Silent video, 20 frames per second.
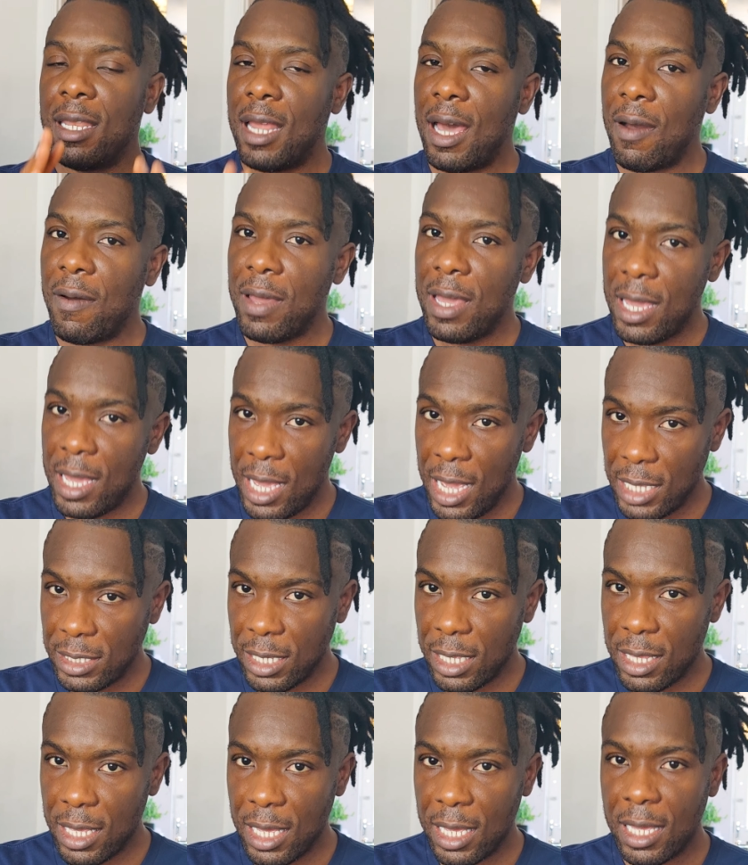Now, here's
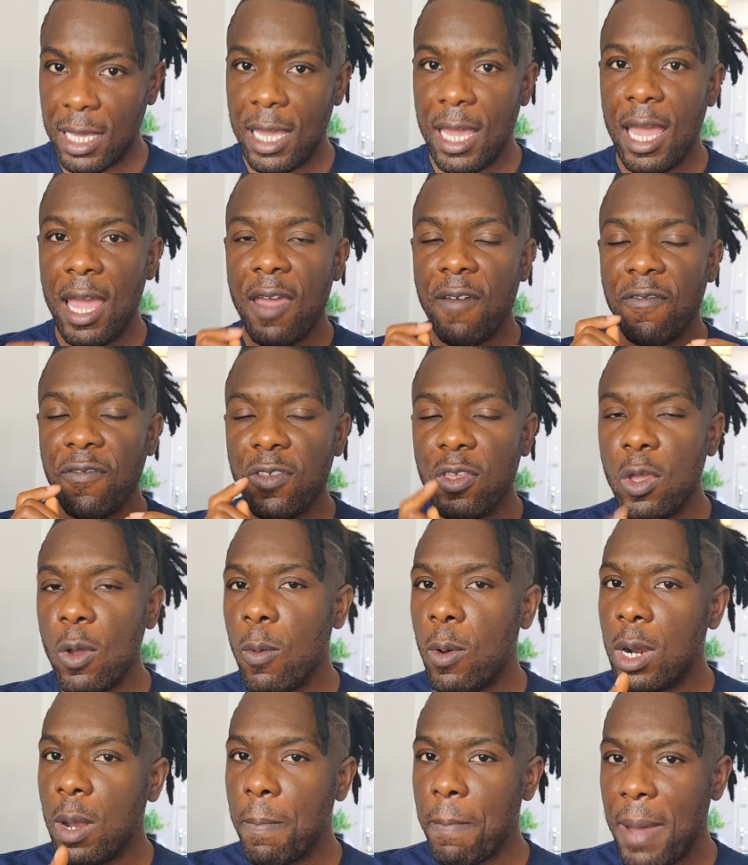the thing. If you
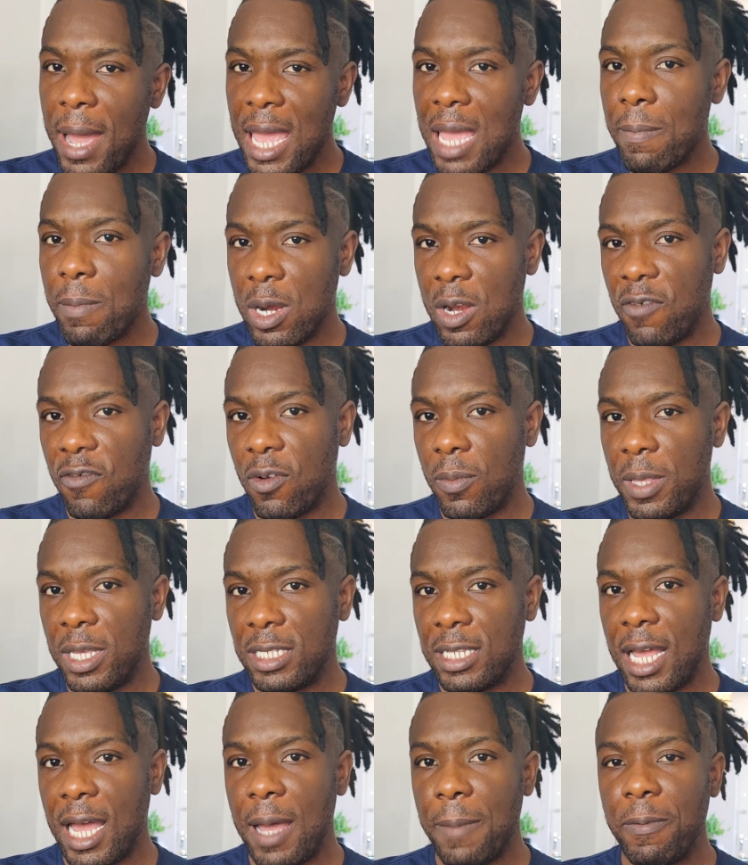want to make money from
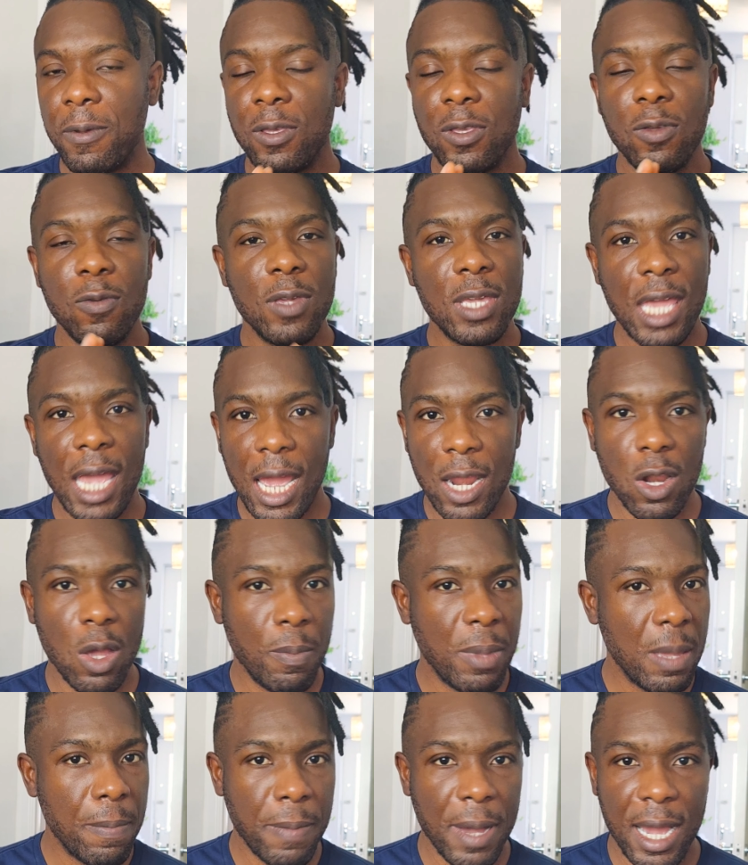this app, you
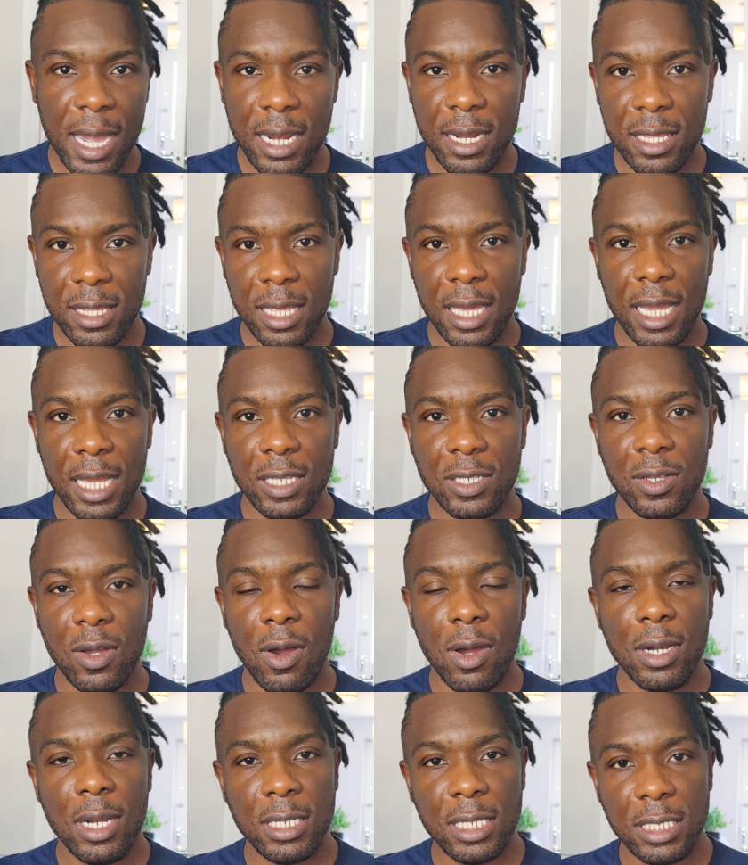cannot be buying things
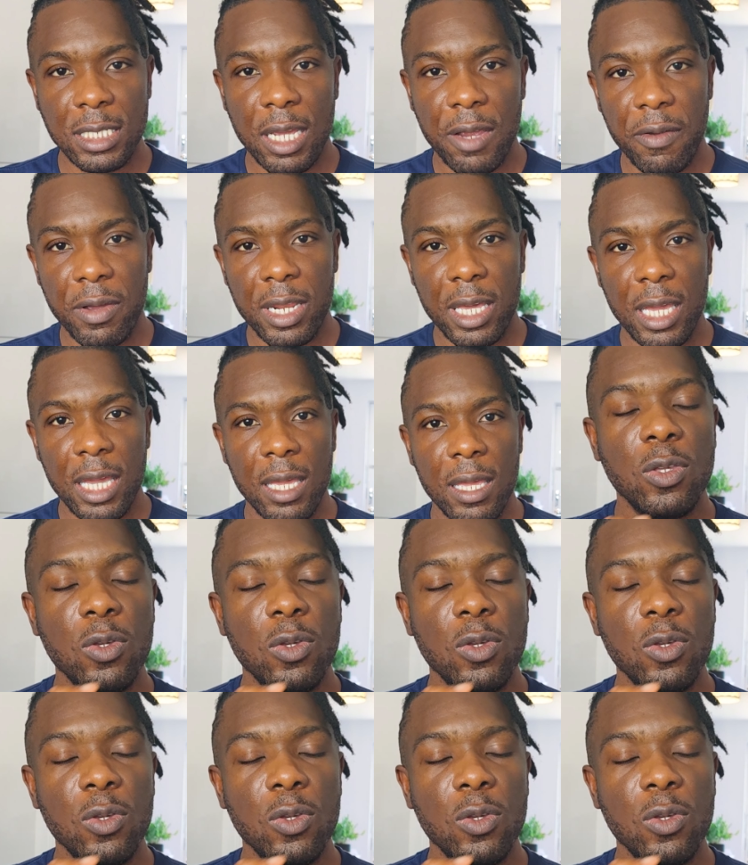unnecessarily.